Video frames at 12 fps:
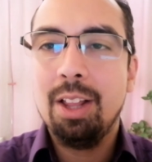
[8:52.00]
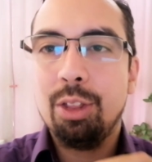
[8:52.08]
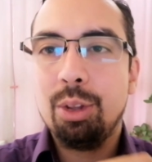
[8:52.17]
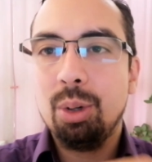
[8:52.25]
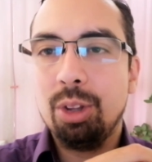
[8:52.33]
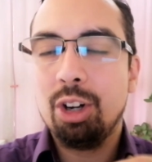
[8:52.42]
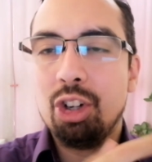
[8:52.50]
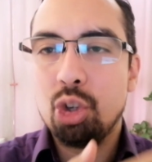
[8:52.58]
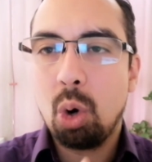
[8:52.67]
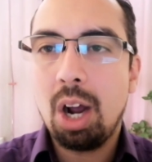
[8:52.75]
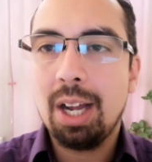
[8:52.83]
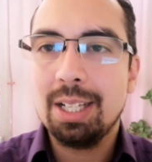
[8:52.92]
through their
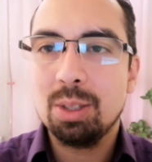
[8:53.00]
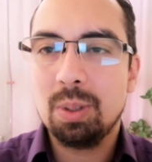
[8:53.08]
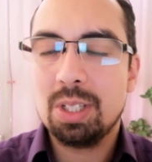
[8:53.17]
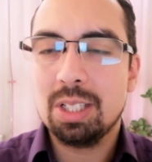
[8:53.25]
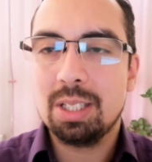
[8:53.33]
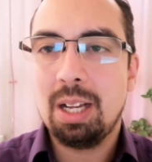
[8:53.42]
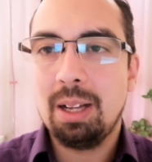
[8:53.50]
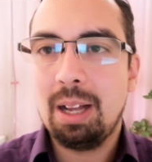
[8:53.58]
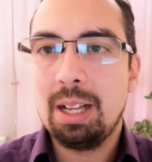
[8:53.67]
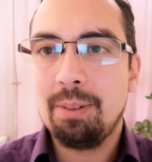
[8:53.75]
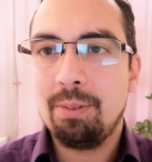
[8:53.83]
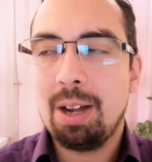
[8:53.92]
drawings, which is,
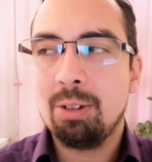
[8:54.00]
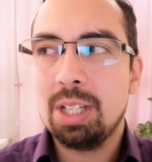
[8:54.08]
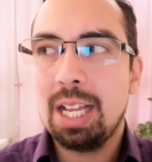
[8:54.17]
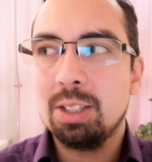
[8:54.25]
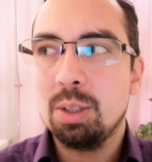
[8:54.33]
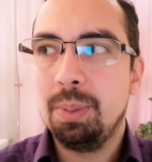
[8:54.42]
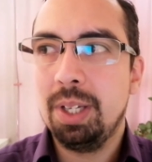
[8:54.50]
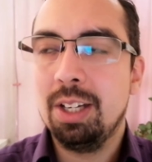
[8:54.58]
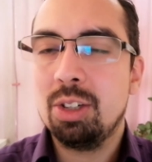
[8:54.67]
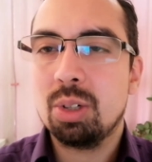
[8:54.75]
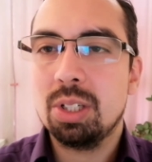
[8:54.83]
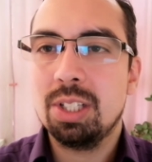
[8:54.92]
I found that to be
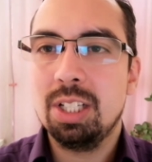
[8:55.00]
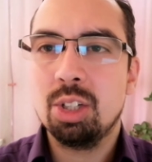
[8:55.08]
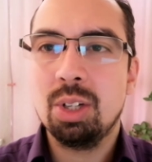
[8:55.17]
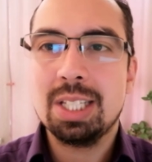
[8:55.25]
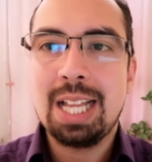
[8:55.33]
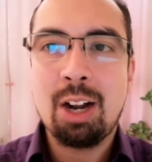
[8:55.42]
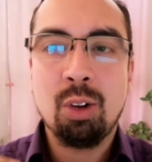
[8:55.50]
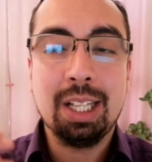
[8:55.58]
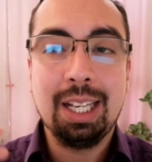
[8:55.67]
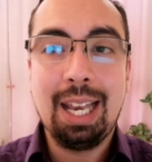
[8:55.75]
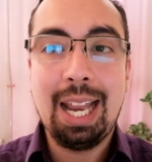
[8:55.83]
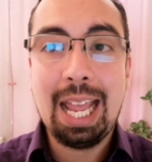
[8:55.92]
interesting. So it's not
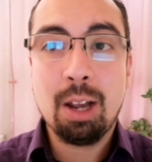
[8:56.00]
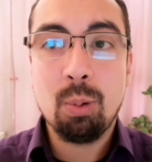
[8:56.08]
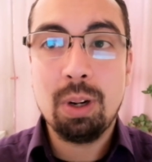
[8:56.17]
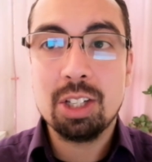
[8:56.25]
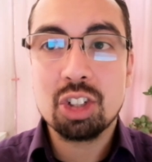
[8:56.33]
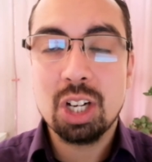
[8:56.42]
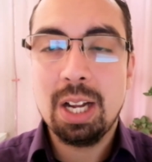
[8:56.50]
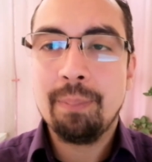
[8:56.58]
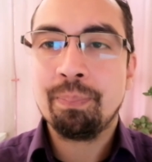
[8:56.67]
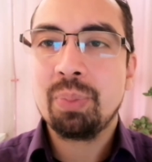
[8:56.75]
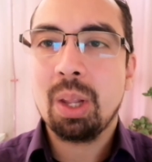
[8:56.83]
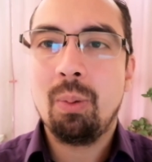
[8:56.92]
only language,
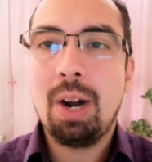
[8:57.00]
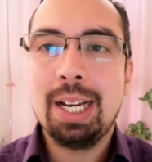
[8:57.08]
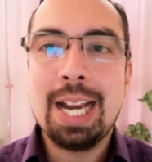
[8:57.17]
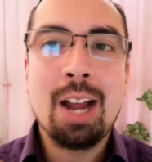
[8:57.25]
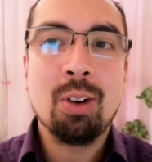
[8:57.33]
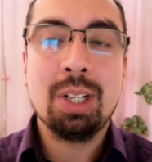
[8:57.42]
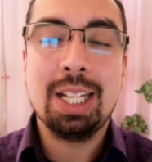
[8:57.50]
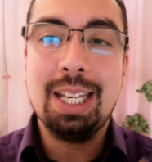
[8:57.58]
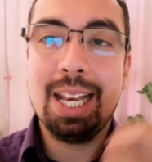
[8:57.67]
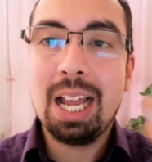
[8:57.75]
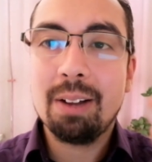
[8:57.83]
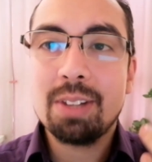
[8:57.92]
right? Not only
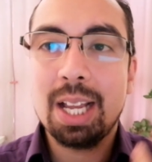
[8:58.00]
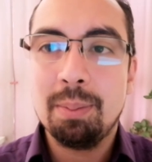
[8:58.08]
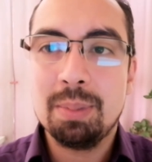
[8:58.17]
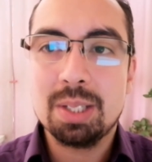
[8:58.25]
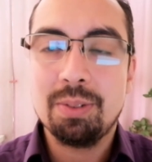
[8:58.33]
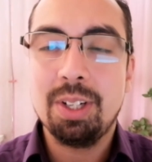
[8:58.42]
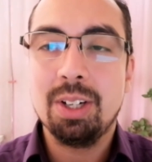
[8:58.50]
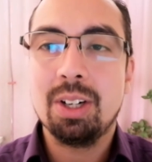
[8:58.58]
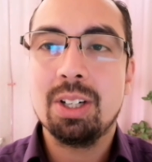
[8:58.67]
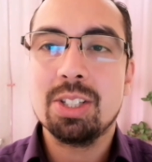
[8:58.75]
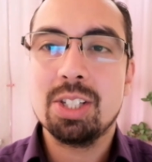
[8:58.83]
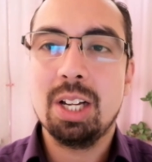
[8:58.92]
left hemisphere
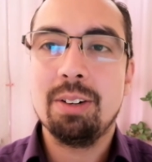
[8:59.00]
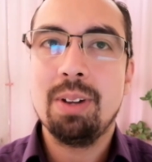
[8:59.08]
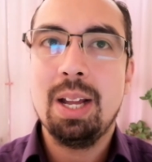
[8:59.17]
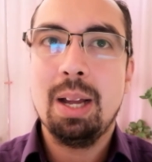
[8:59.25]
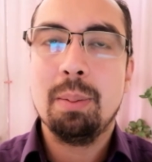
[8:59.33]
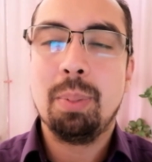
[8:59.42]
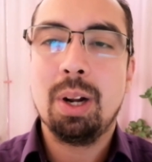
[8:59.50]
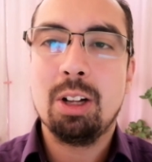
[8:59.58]
stuff, but